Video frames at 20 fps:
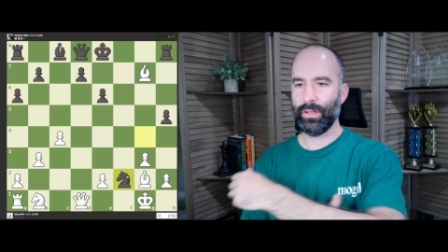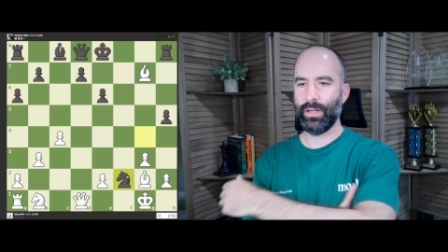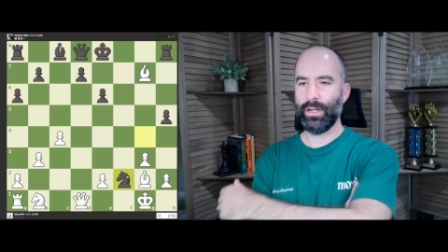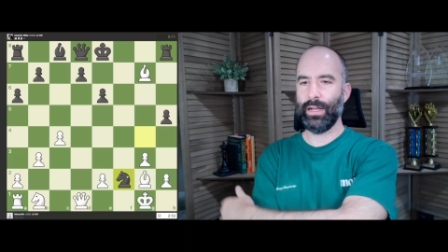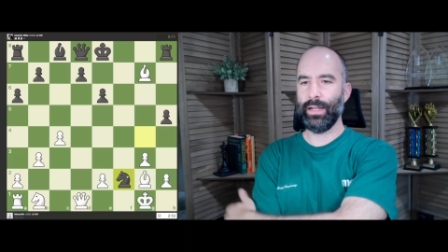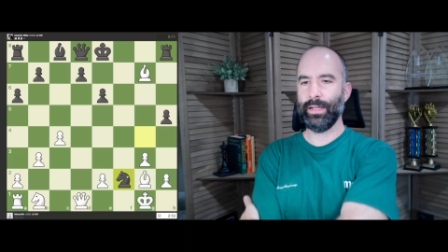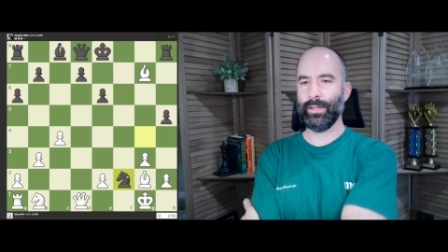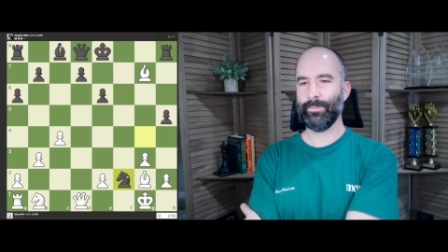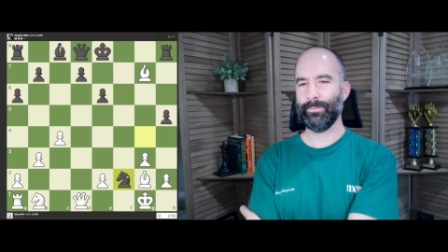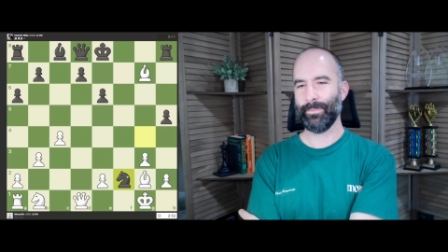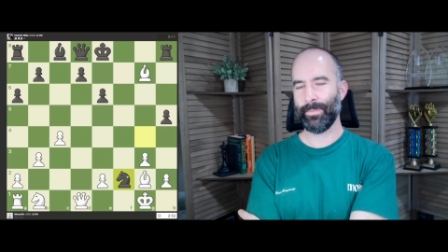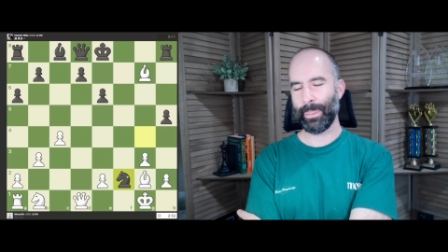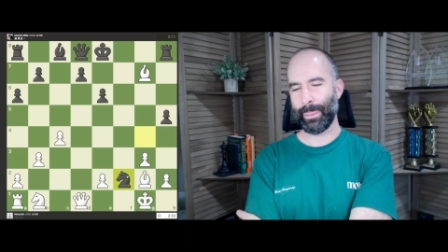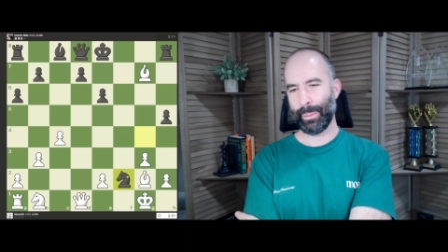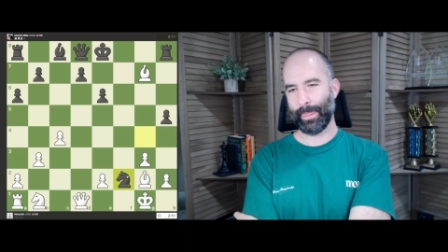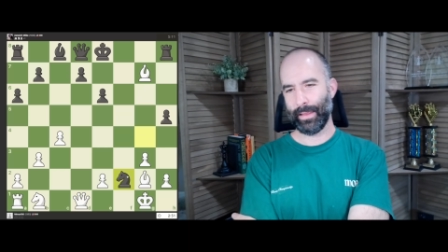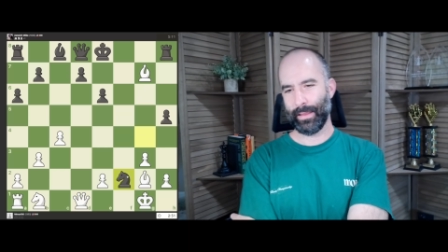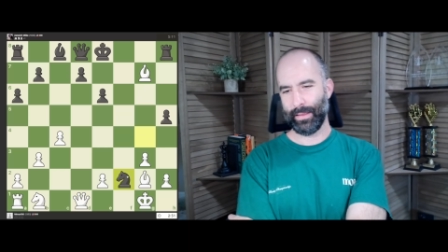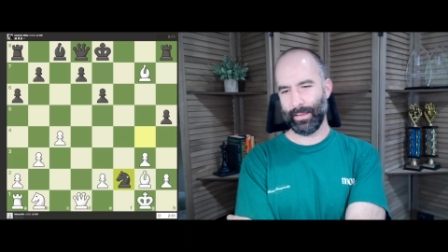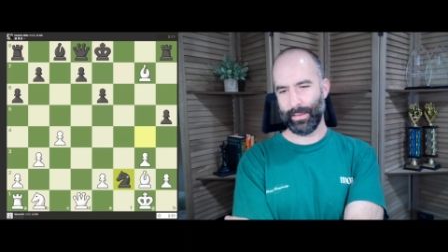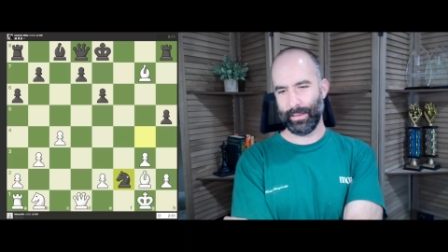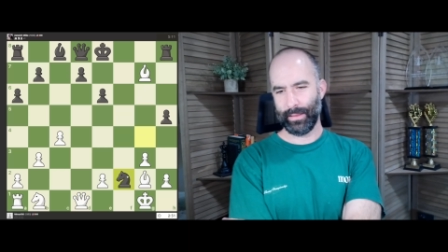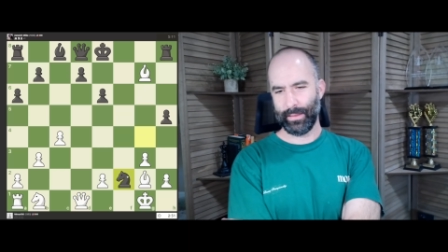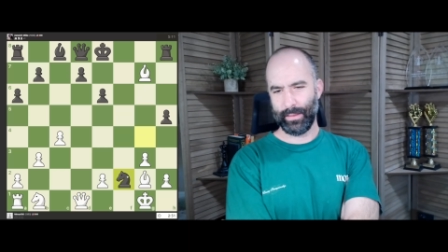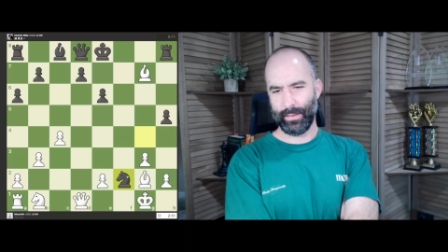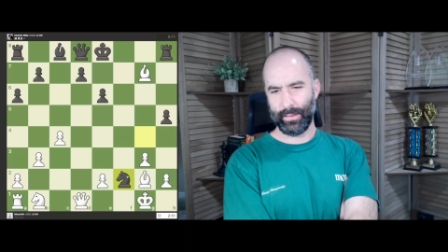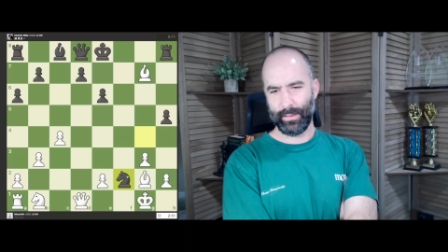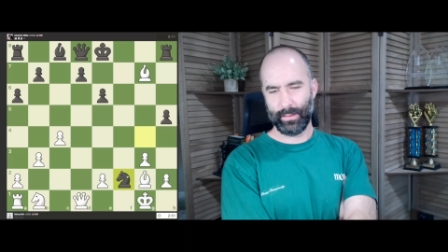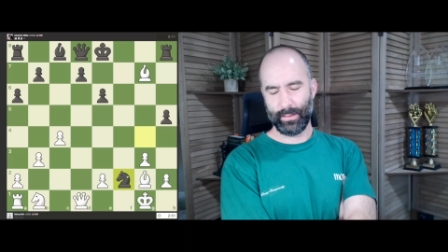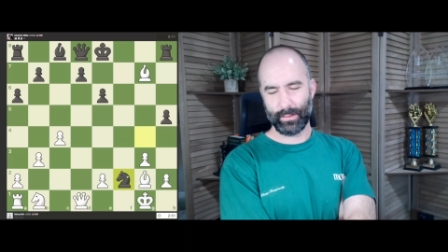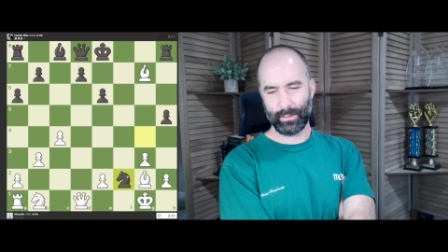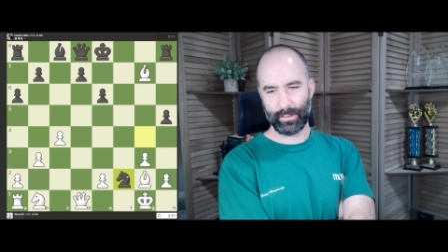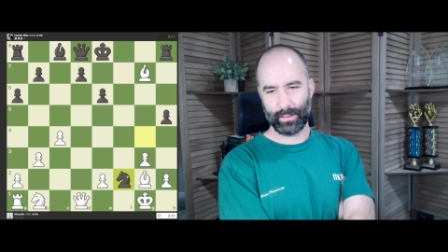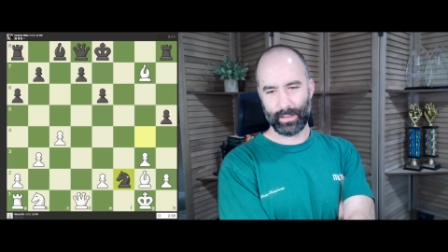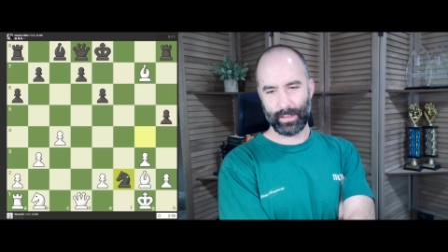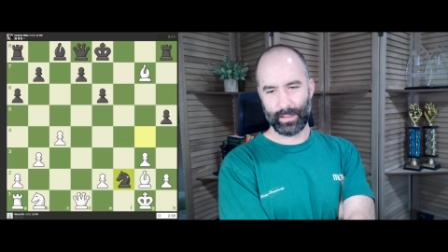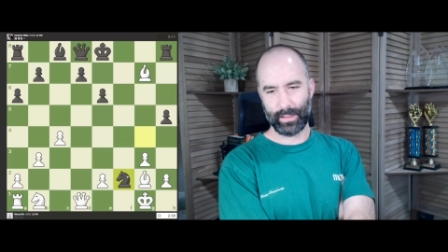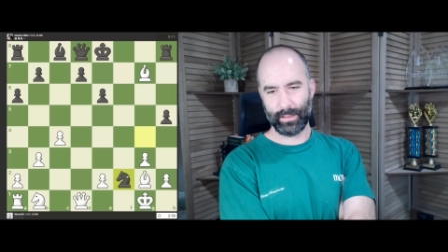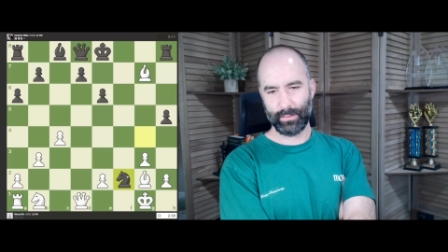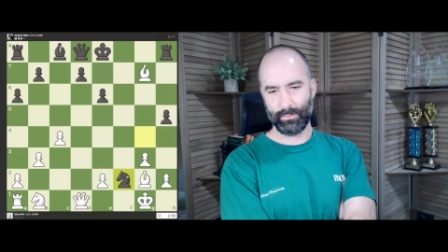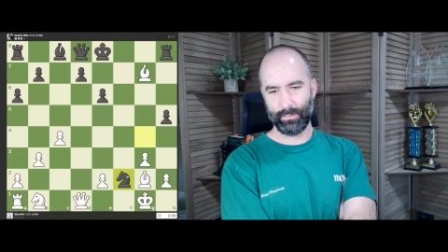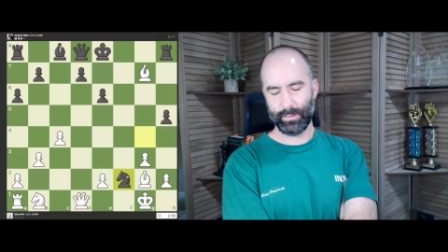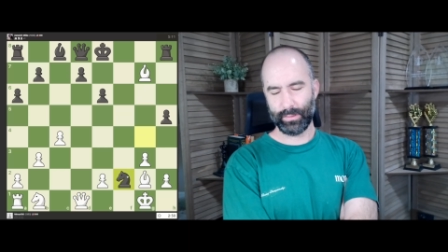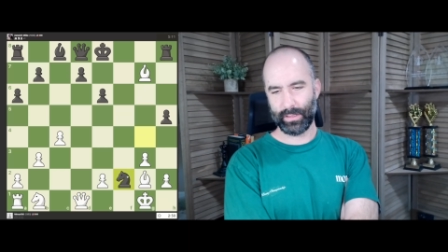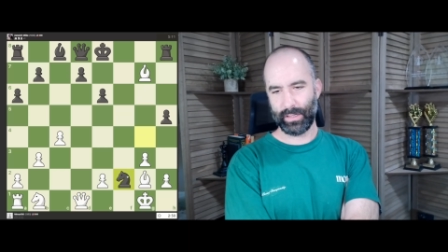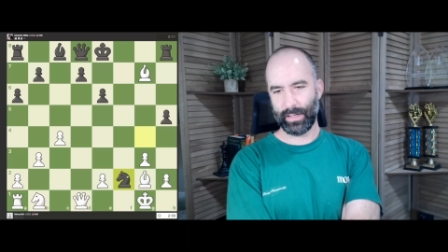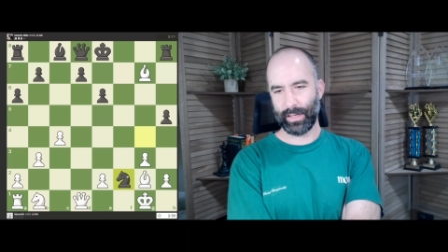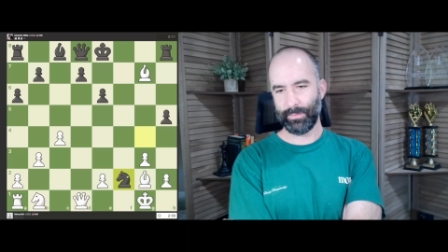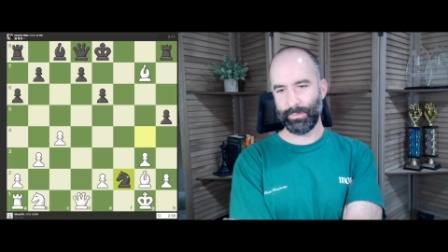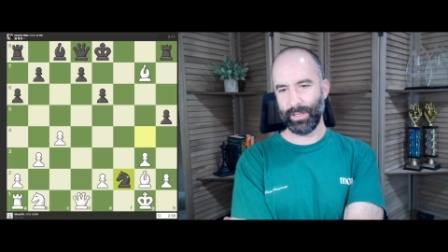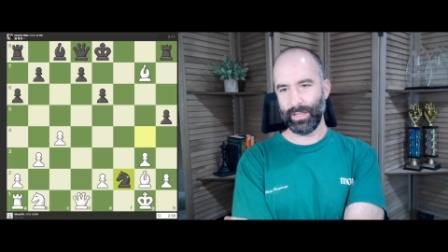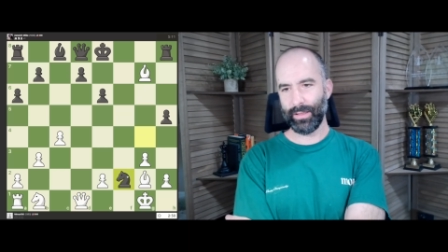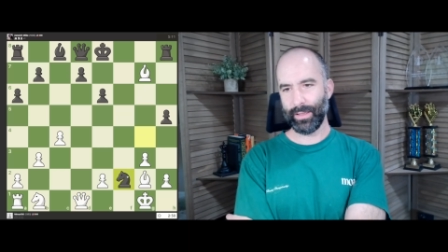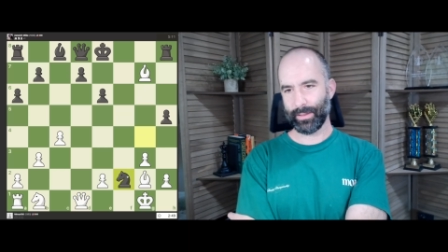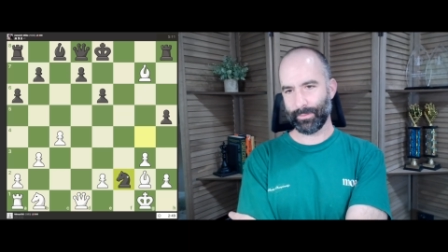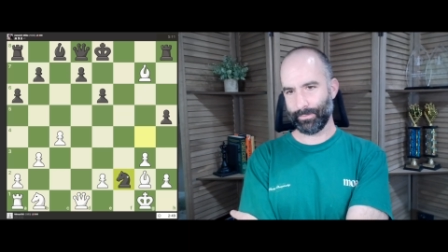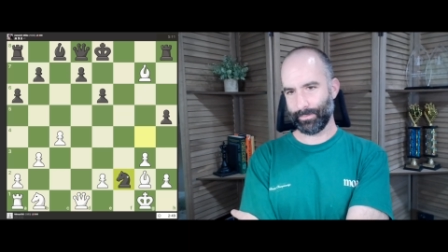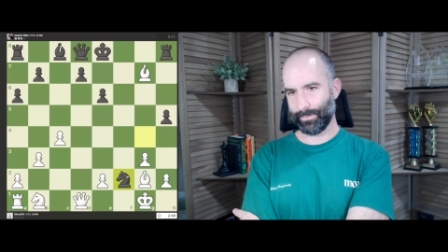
king. Can I play like